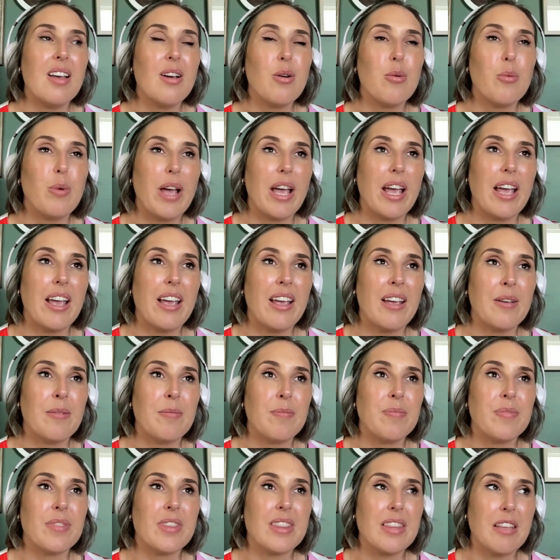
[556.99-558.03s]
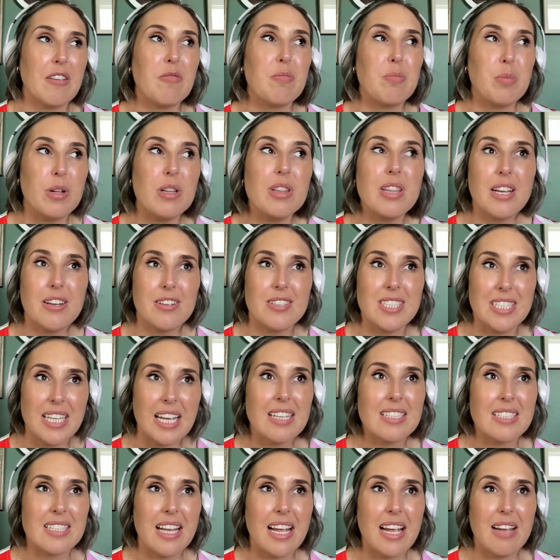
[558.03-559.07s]
where they've built their
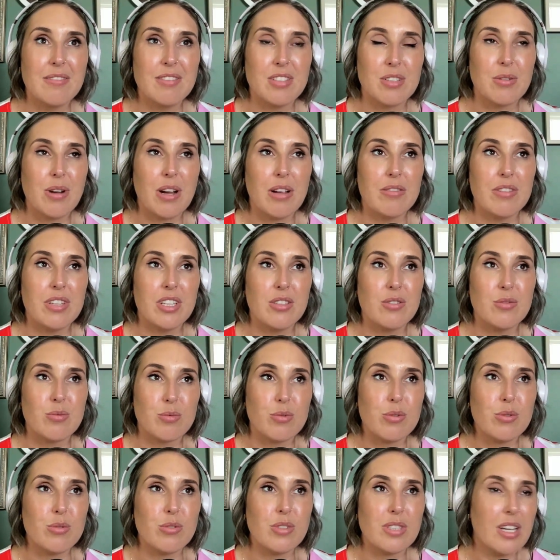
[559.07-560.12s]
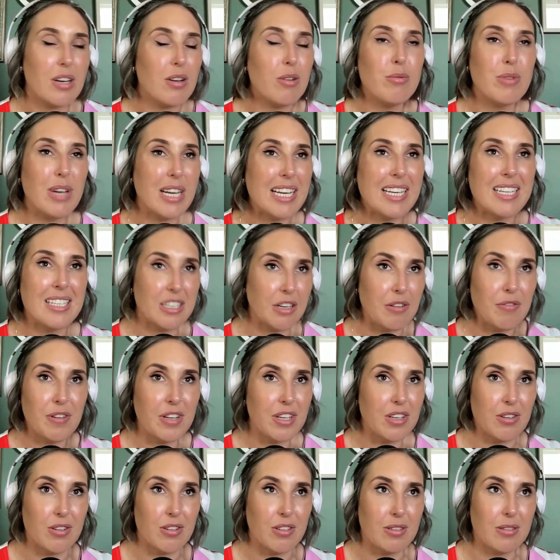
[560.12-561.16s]
sex lives around these rules that are really
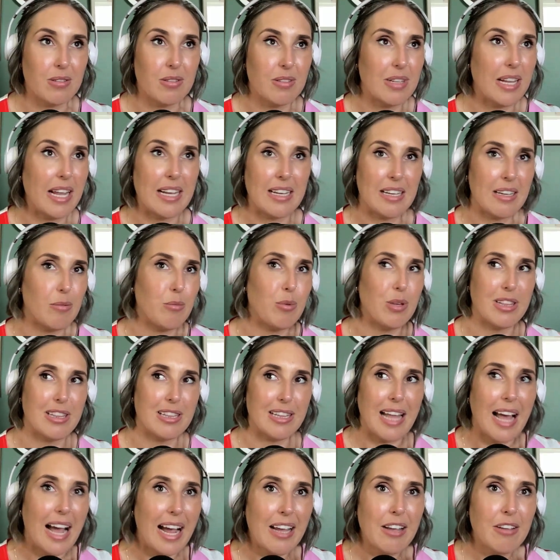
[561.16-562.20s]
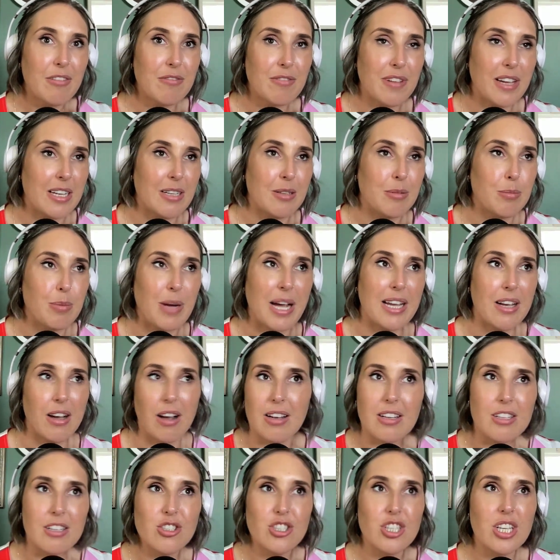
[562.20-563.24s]
difficult, like with life and
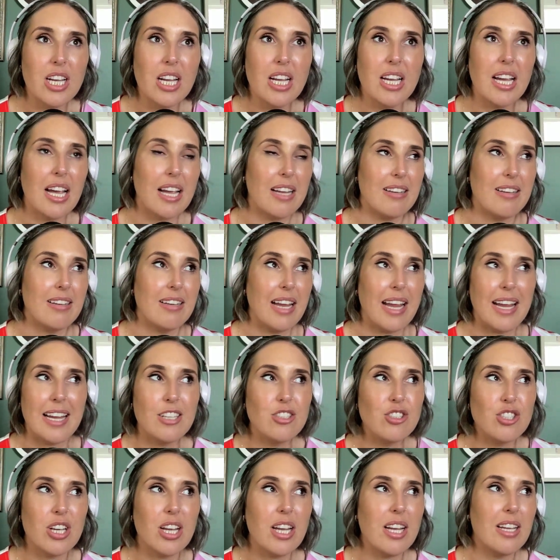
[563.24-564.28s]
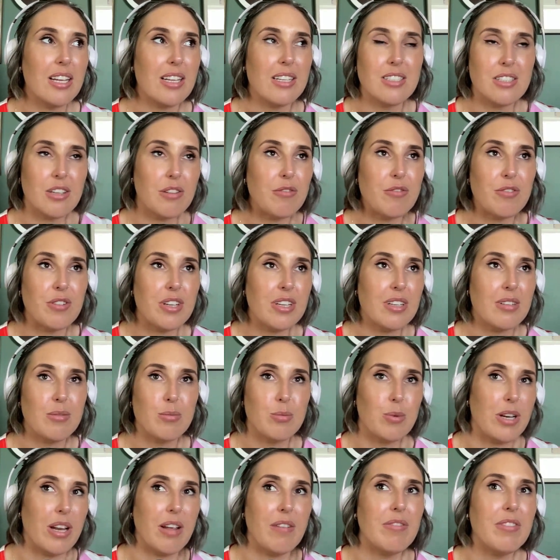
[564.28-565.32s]
biology and aging and different
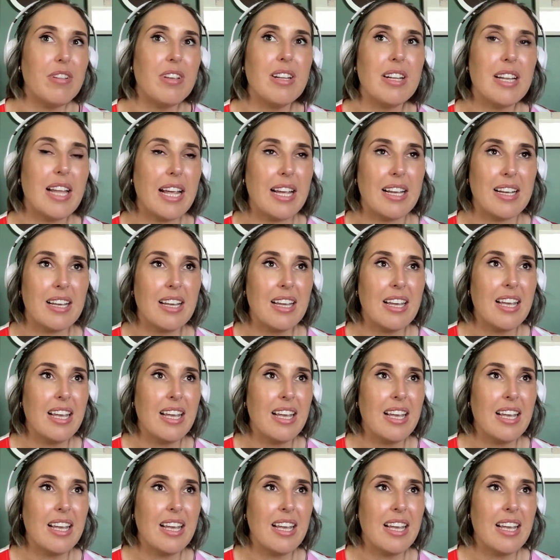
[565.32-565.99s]
whatever. Like,